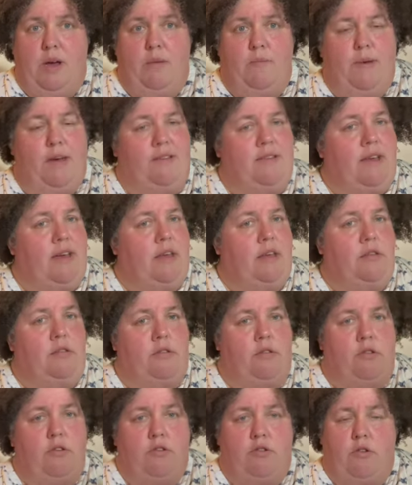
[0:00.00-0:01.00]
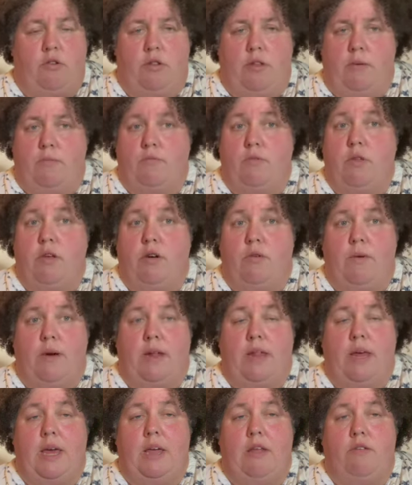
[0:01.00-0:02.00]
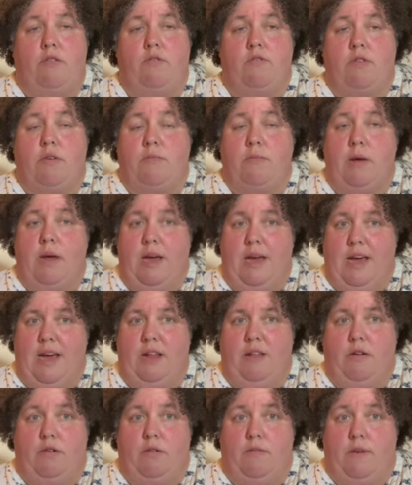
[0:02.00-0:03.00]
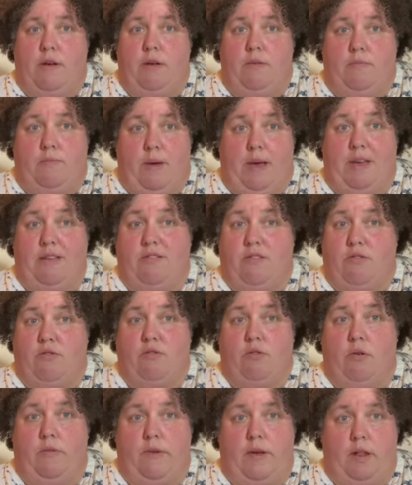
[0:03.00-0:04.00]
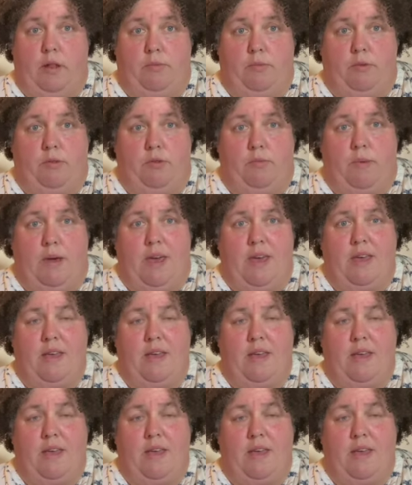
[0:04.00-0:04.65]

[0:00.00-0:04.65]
because I can just go to them really quickly and use them, and because they're so available to me.